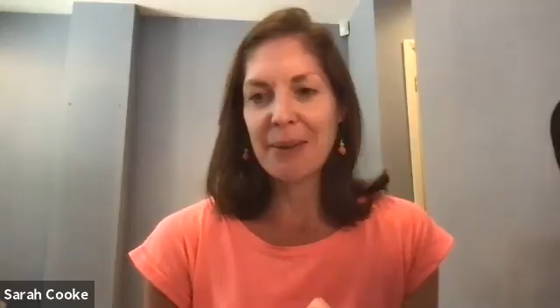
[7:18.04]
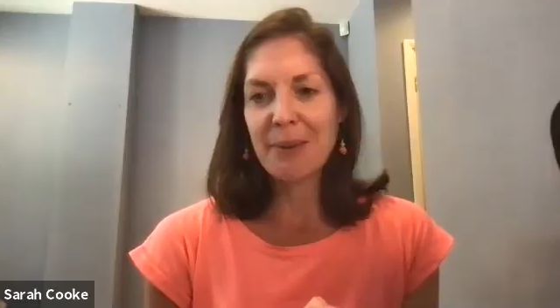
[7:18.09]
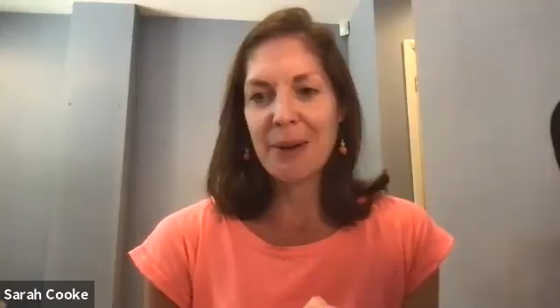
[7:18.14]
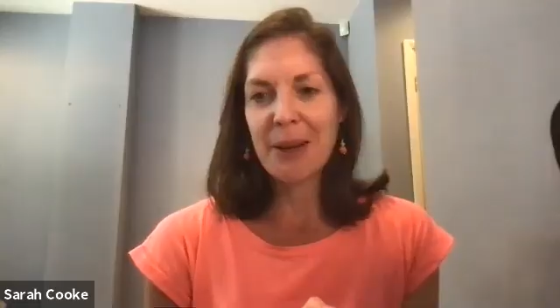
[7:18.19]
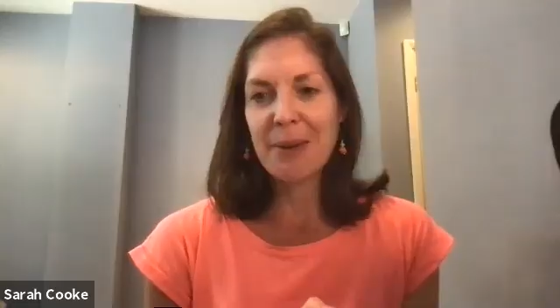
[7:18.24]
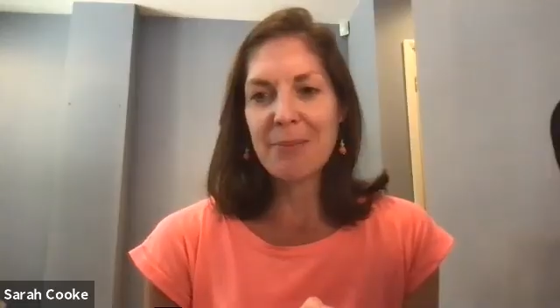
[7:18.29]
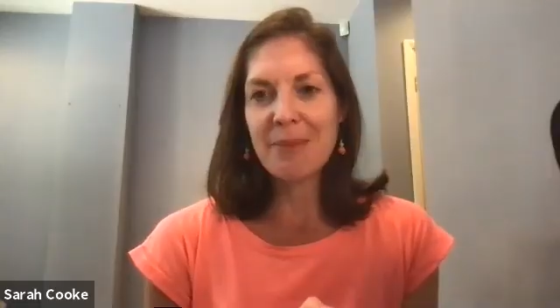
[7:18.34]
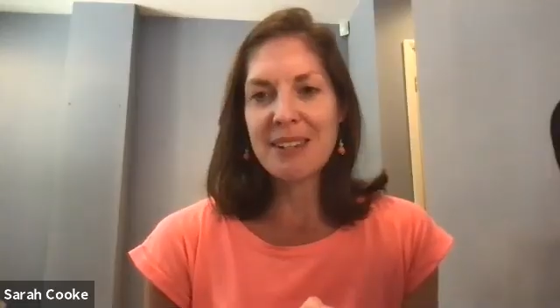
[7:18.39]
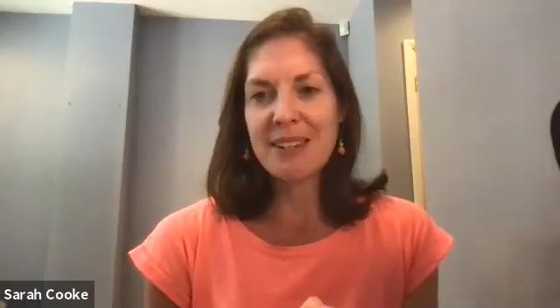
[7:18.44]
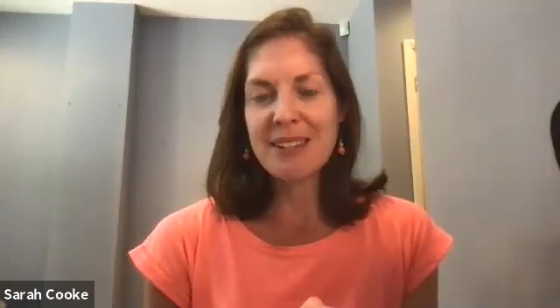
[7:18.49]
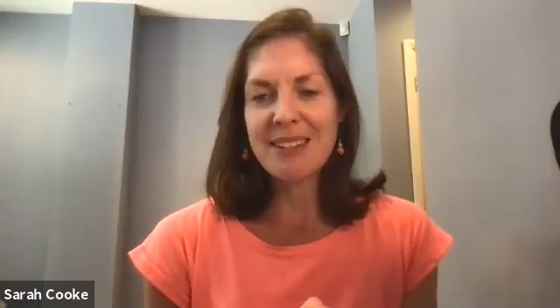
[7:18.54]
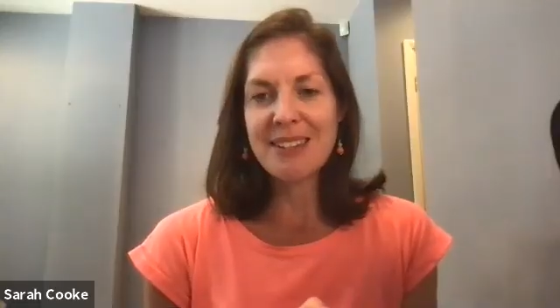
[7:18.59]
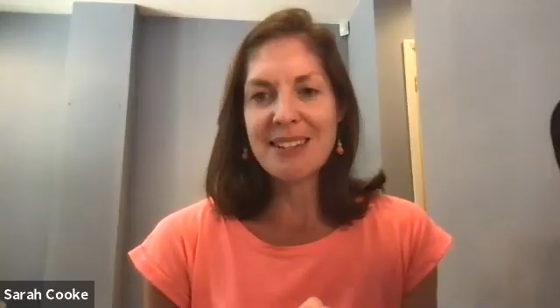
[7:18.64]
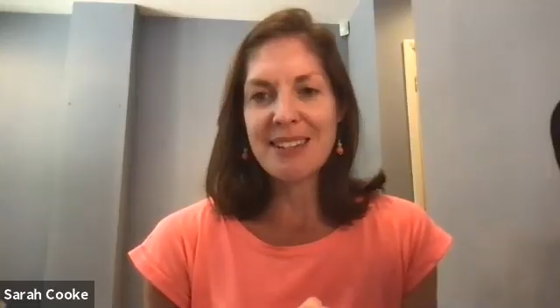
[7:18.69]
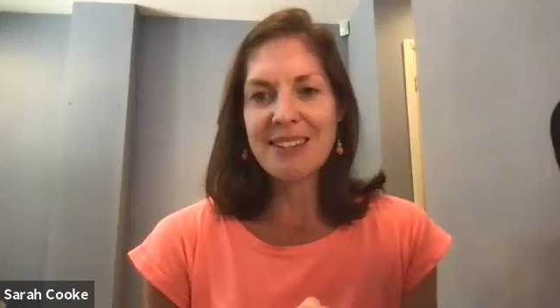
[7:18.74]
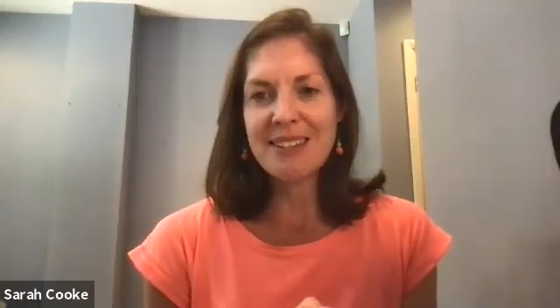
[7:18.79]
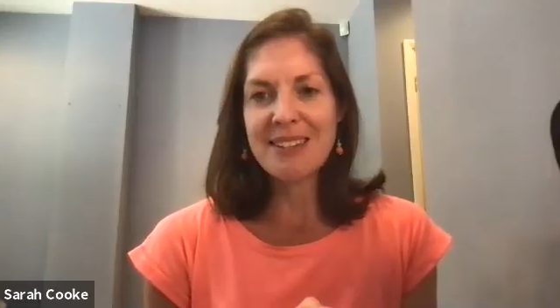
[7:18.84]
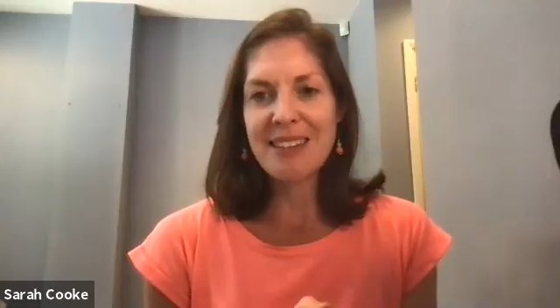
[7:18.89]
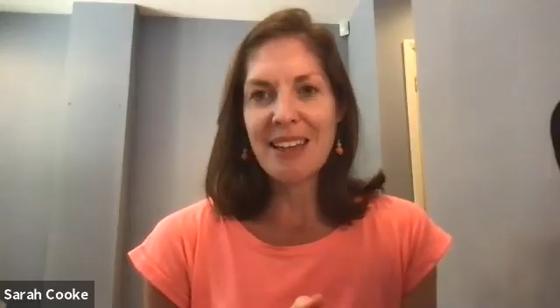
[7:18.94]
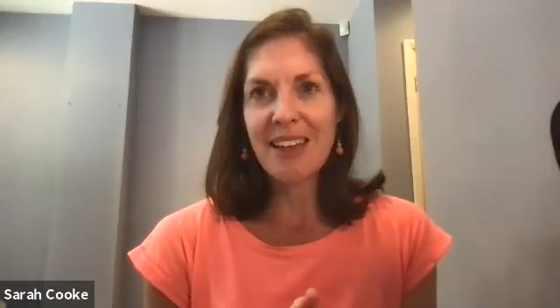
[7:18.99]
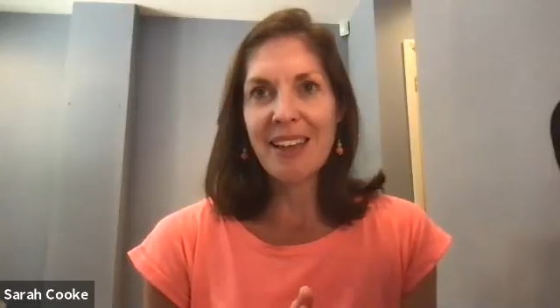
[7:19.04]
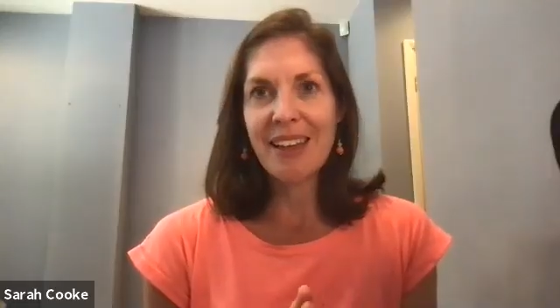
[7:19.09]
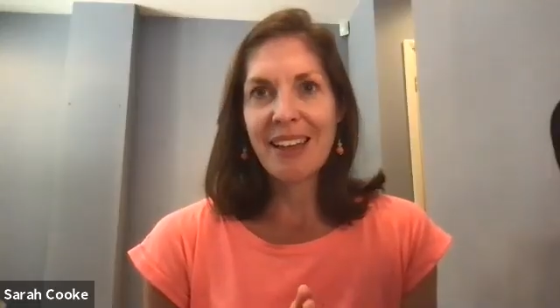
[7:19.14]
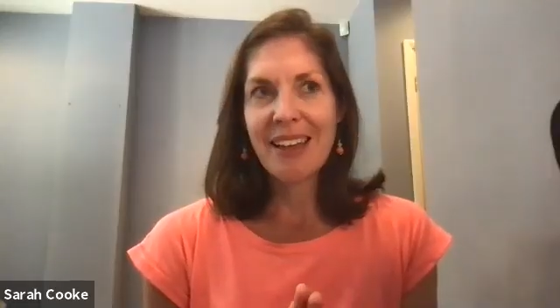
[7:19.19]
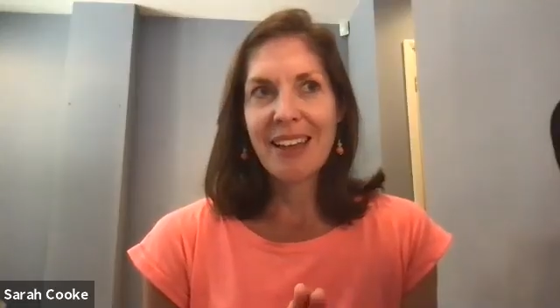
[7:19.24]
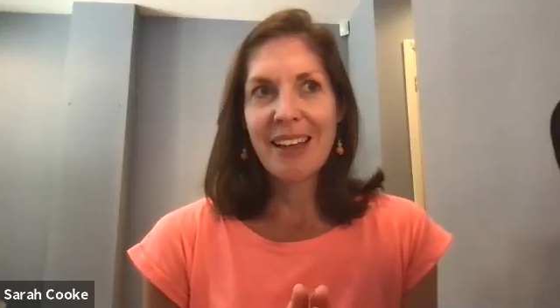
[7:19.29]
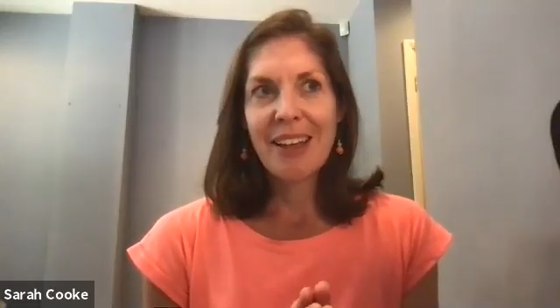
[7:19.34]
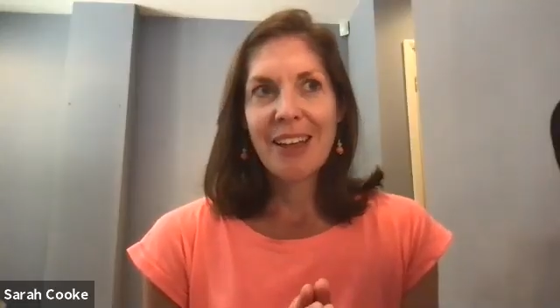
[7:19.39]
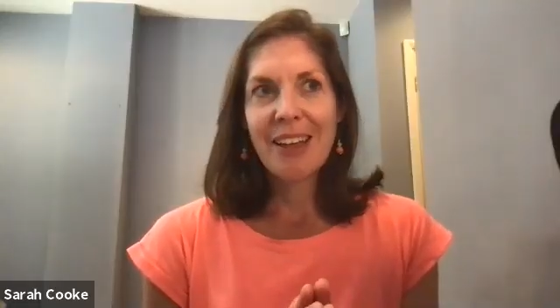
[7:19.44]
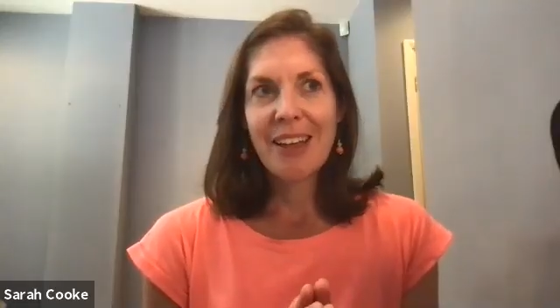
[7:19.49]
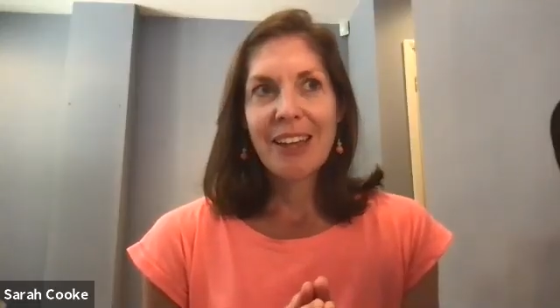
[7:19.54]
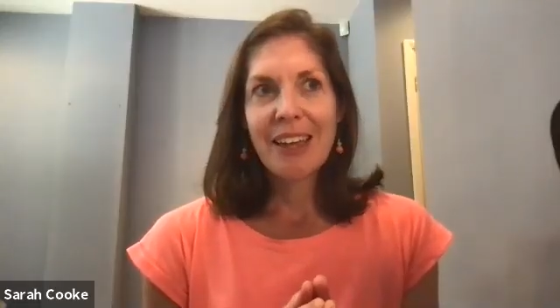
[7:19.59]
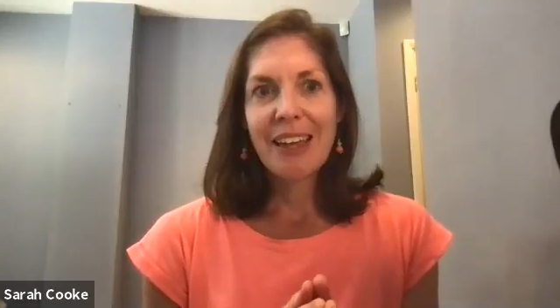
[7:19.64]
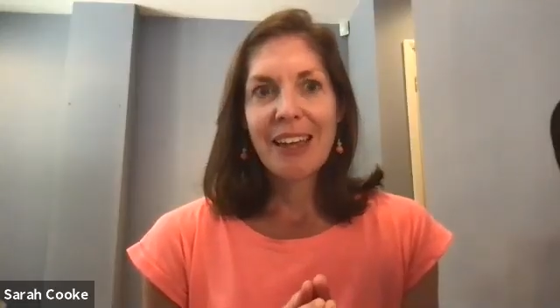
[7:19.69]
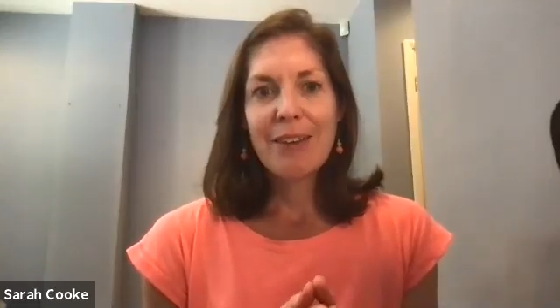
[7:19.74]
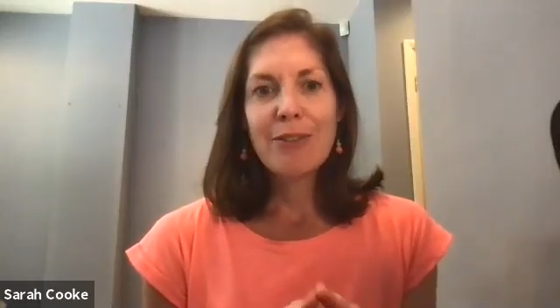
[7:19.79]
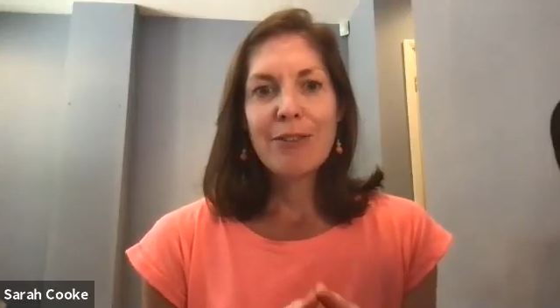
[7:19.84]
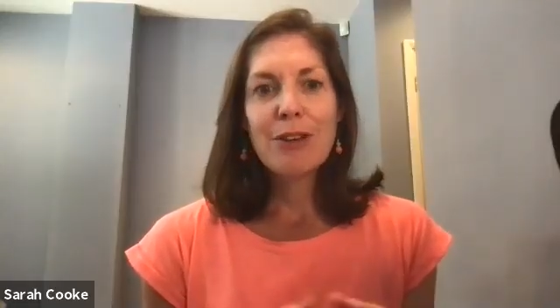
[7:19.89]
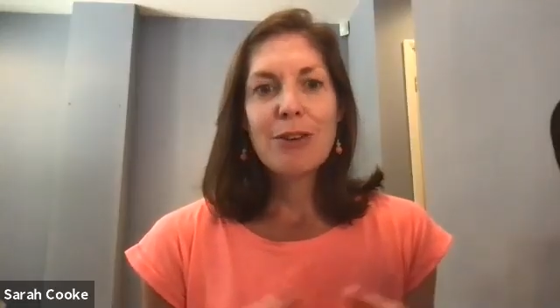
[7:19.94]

my own business is that if